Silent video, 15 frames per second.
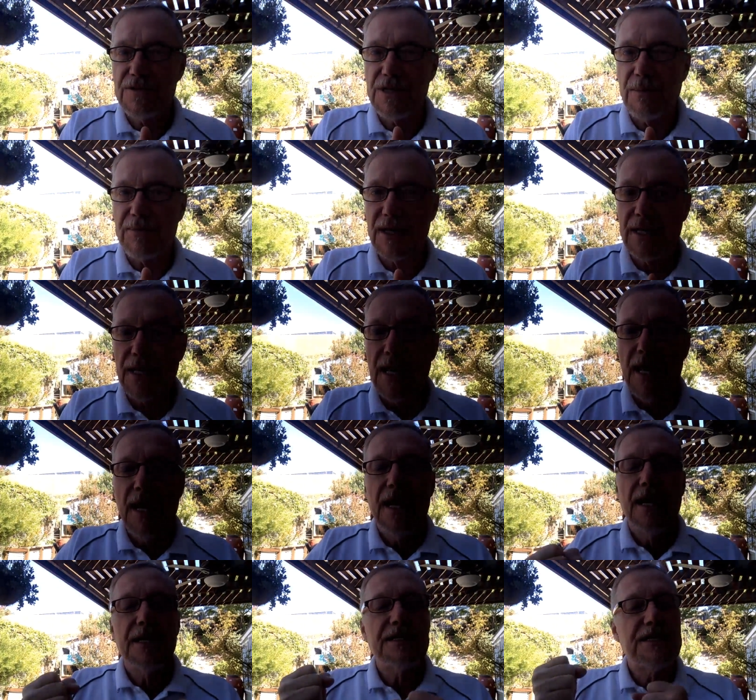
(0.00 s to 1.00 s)
of something,
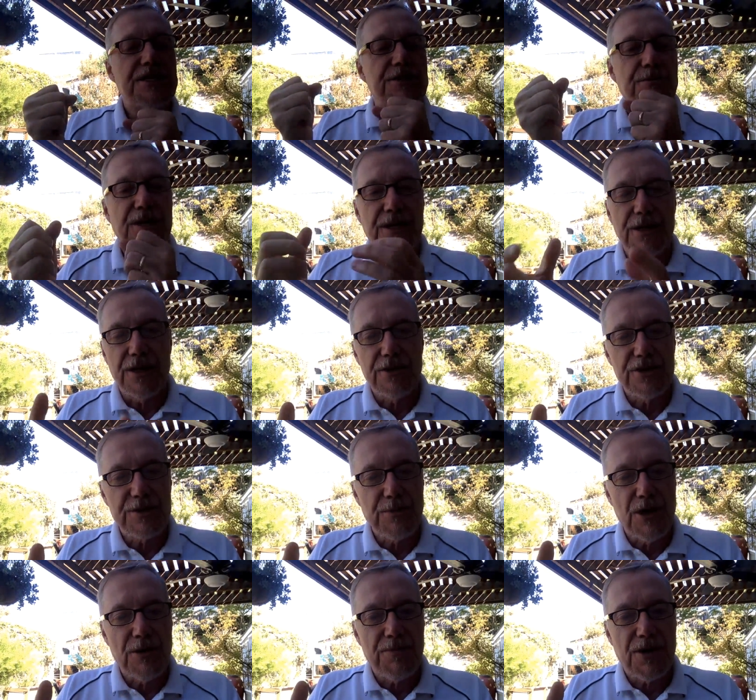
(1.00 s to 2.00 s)
teach them another
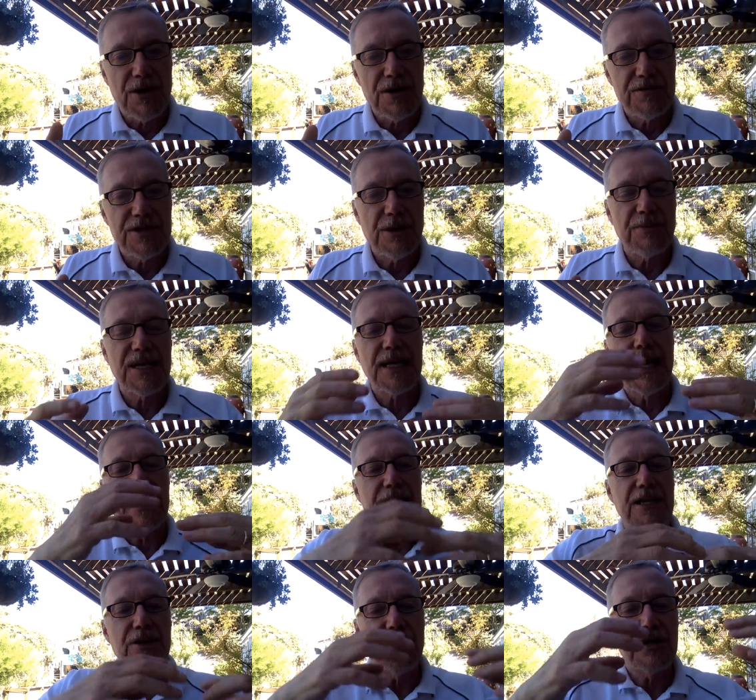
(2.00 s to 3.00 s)
small part of something,
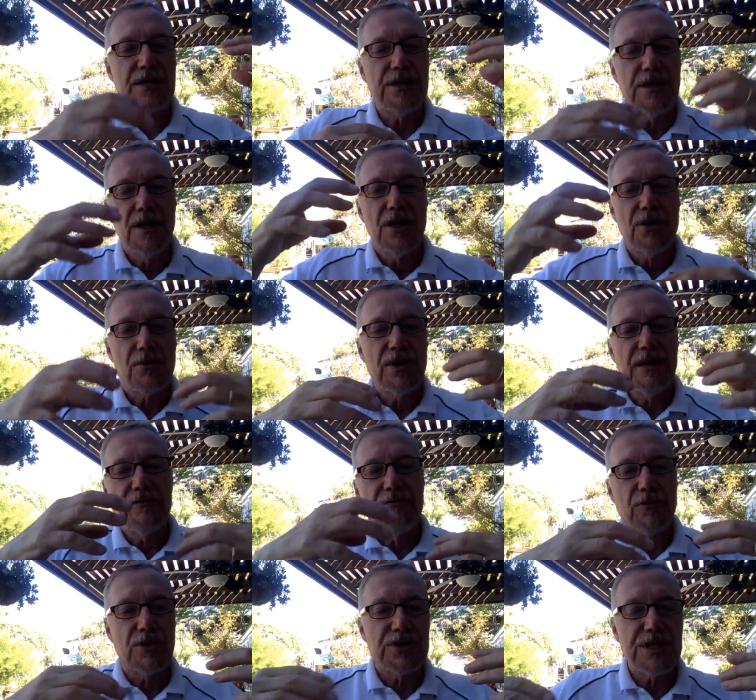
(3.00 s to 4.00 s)
and then you can
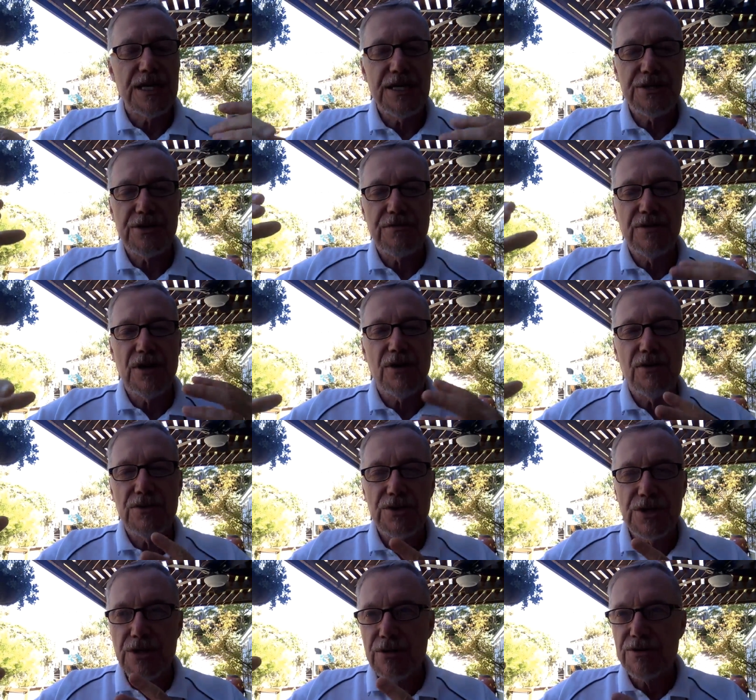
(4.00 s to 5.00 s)
reinforce each of
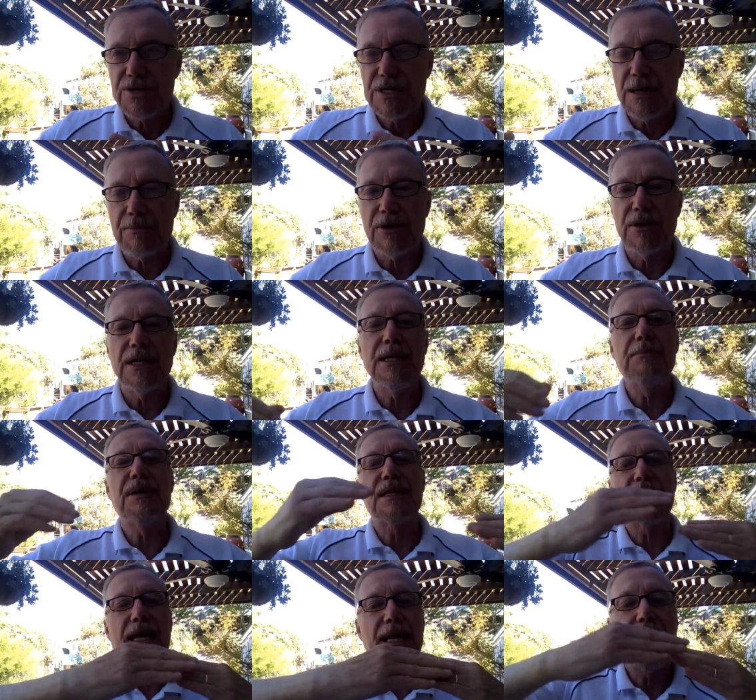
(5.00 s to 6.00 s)
those, you know, separately,
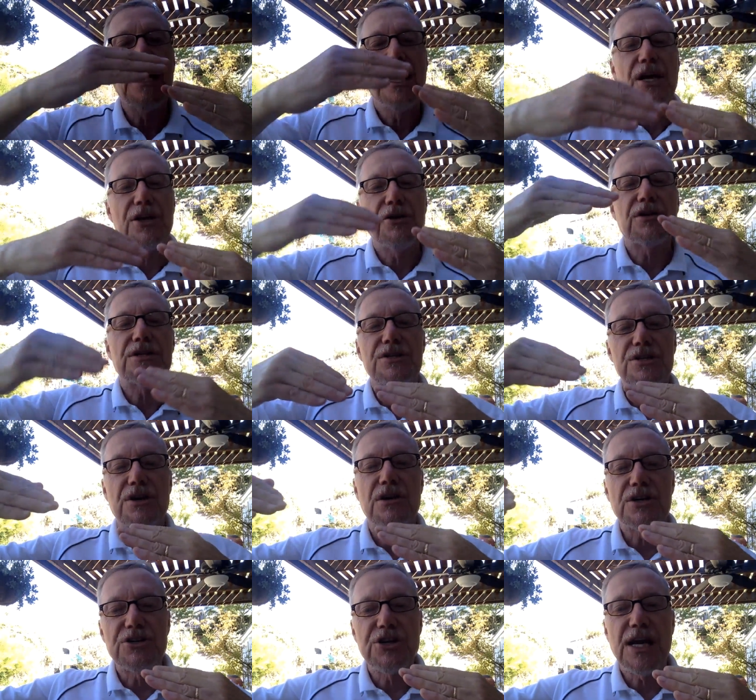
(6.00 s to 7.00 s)
but then you can
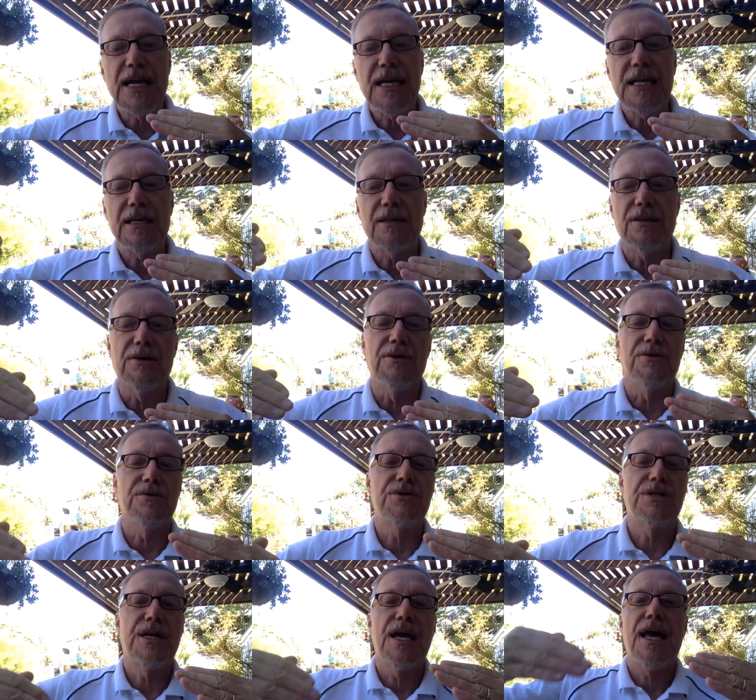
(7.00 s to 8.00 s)
start chaining
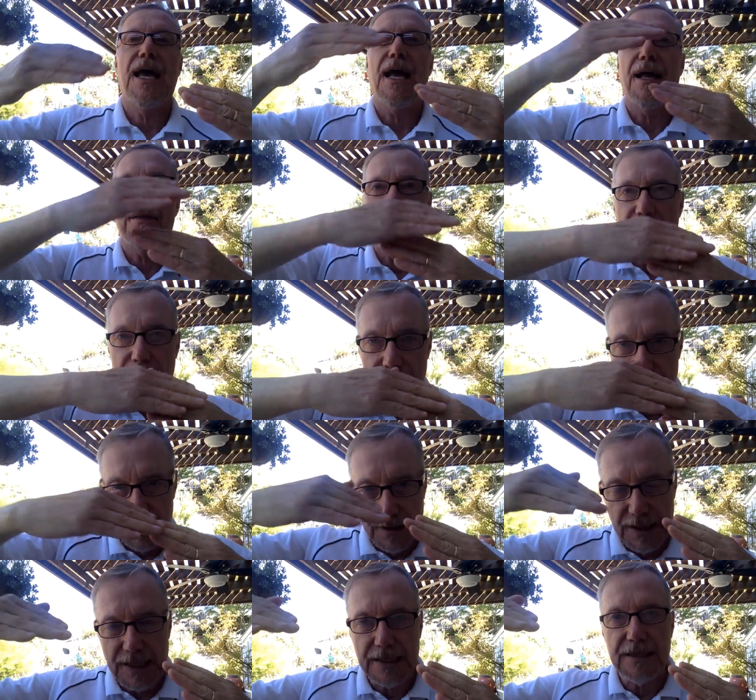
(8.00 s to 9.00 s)
those and they'll
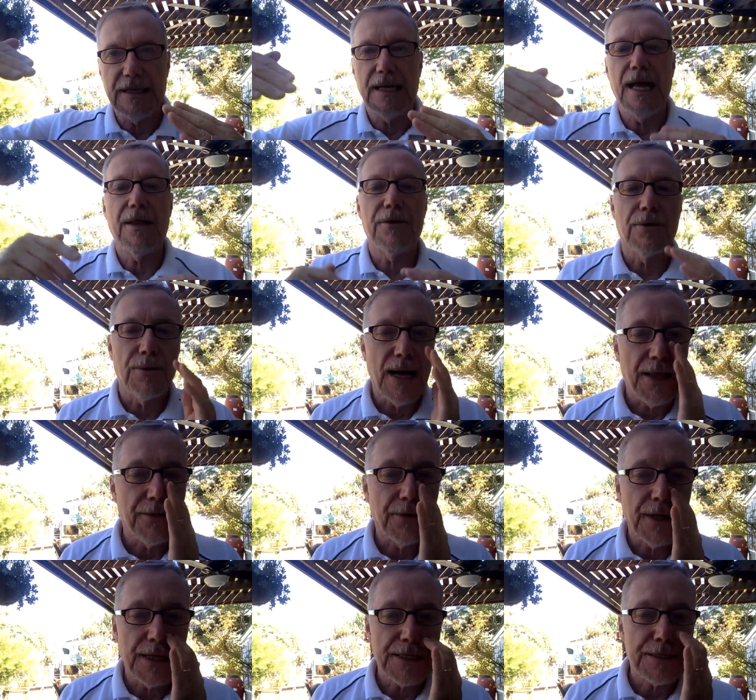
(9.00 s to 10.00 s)
link together
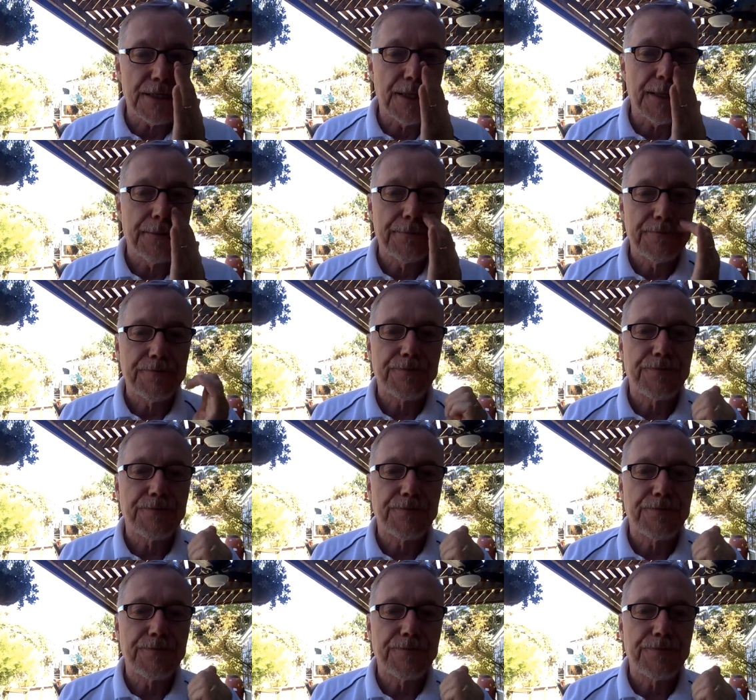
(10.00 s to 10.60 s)
rather nicely.